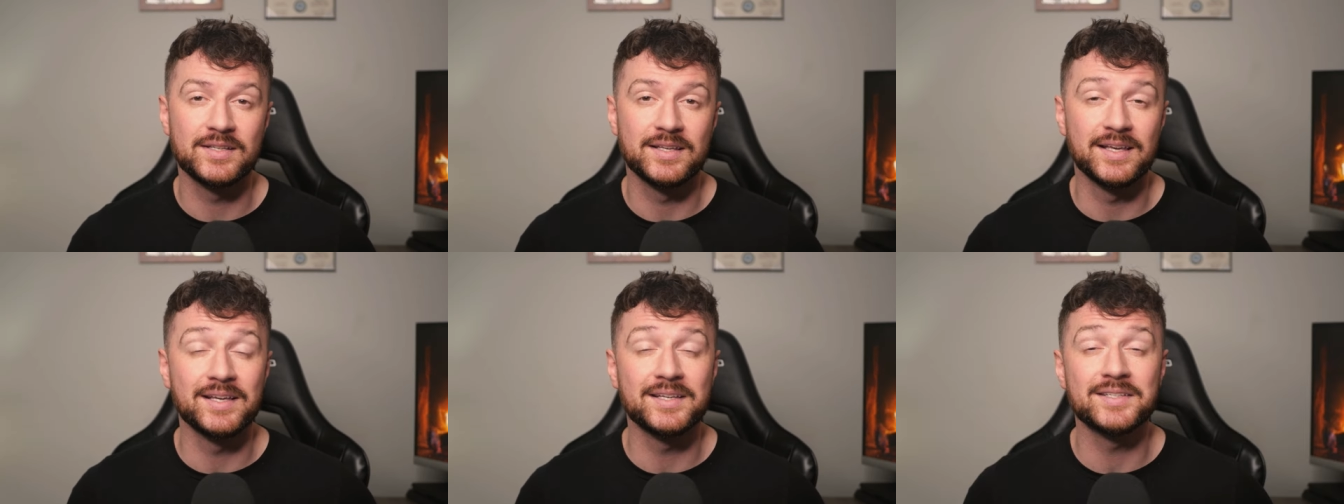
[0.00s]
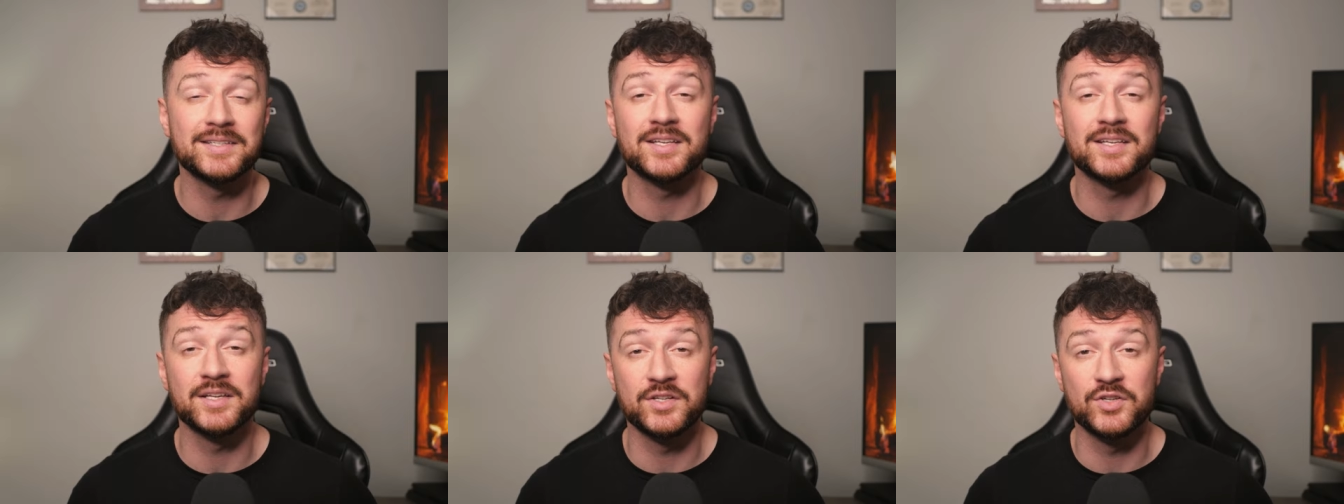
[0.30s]

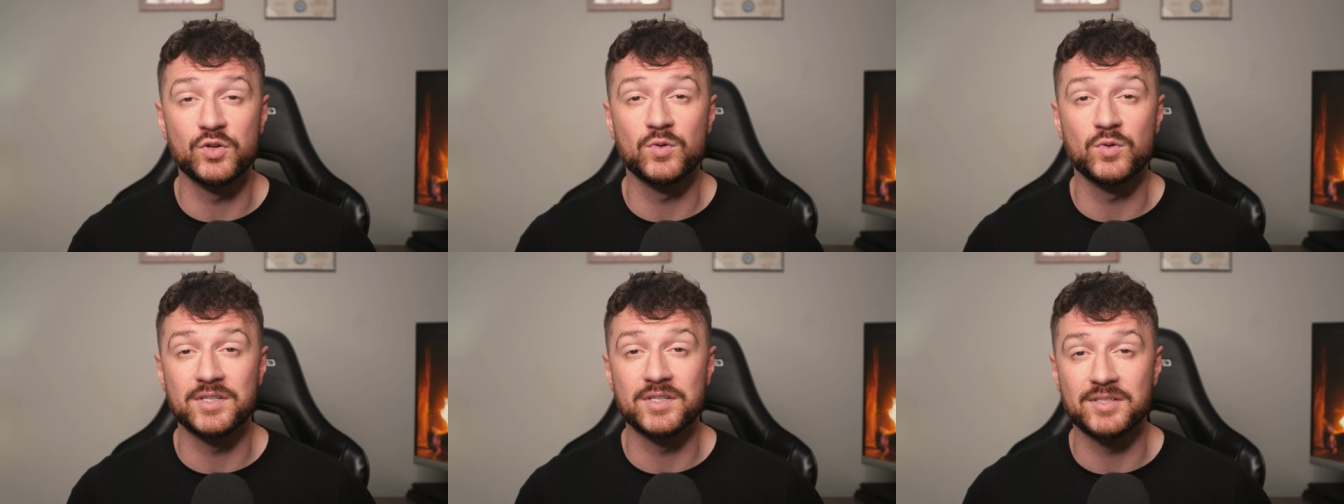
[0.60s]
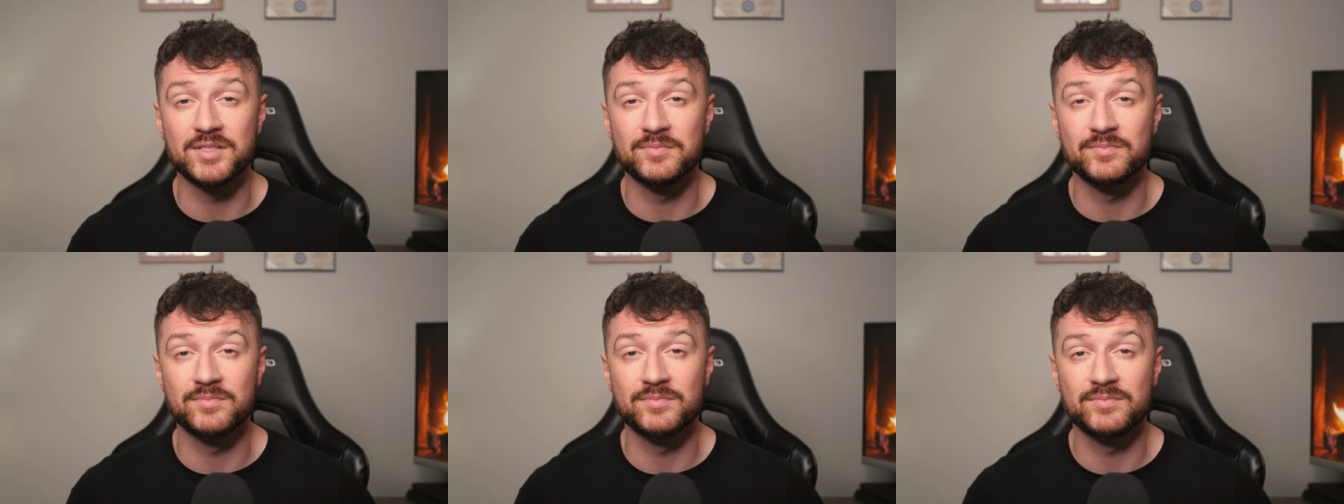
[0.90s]
is
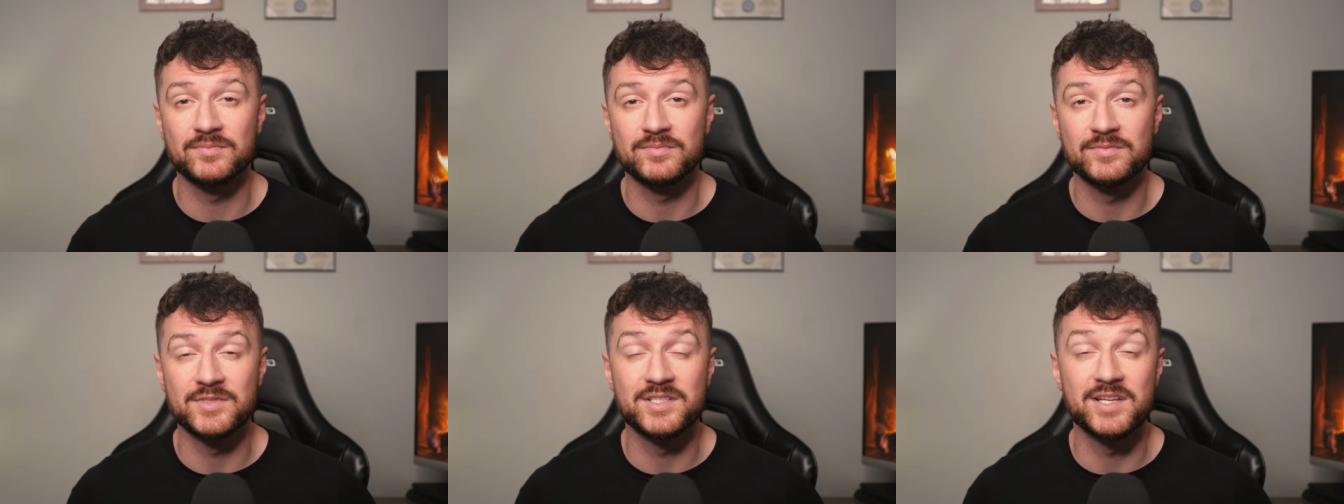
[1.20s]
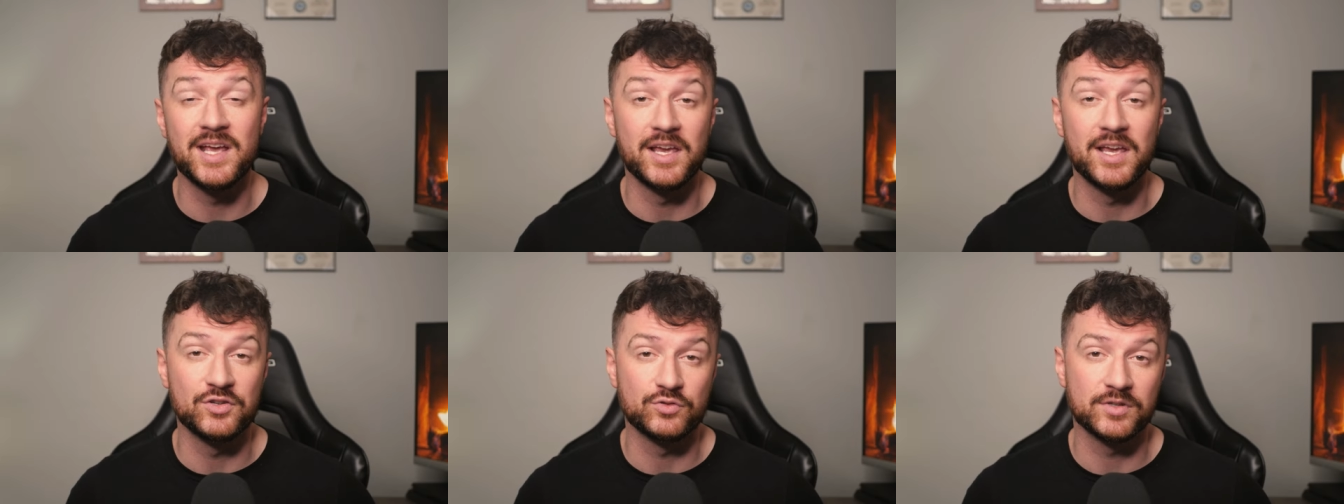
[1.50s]
Hinduism
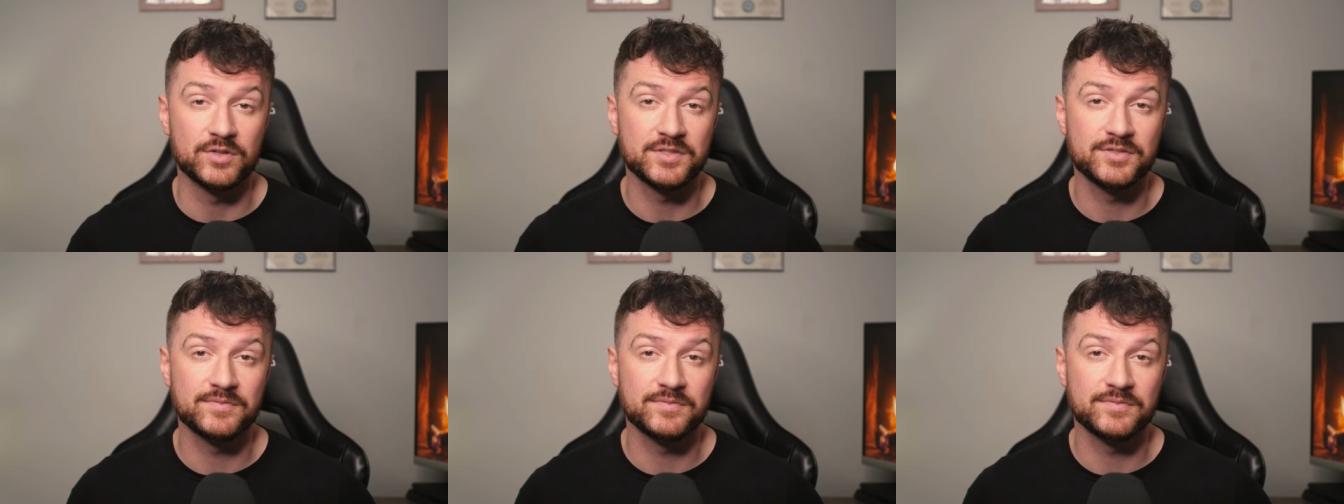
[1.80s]
dangerous?